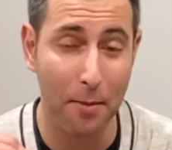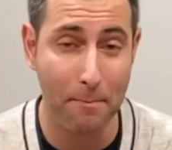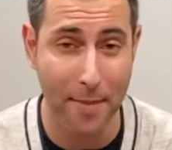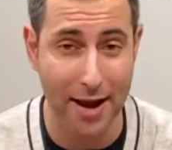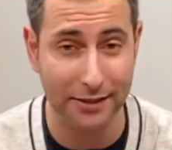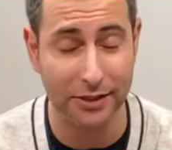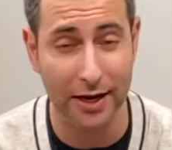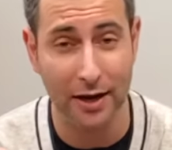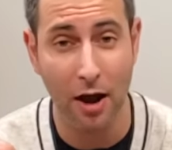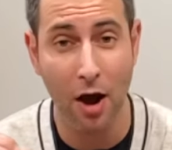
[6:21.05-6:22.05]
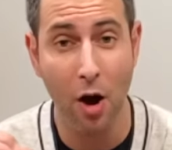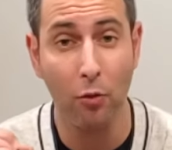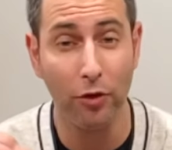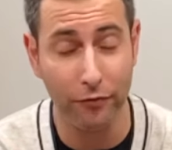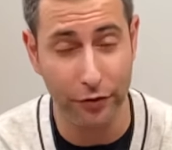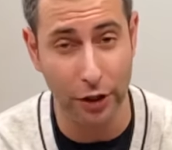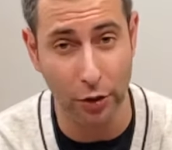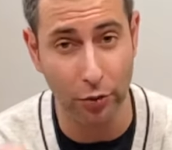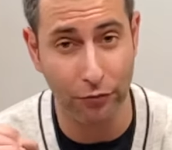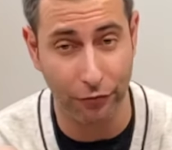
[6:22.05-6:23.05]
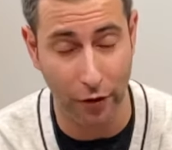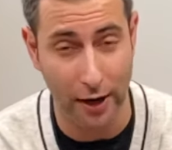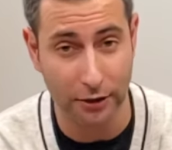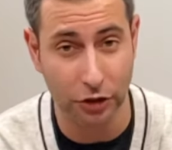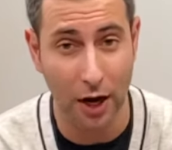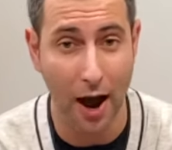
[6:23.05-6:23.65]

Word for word: amazing reviewed fridge.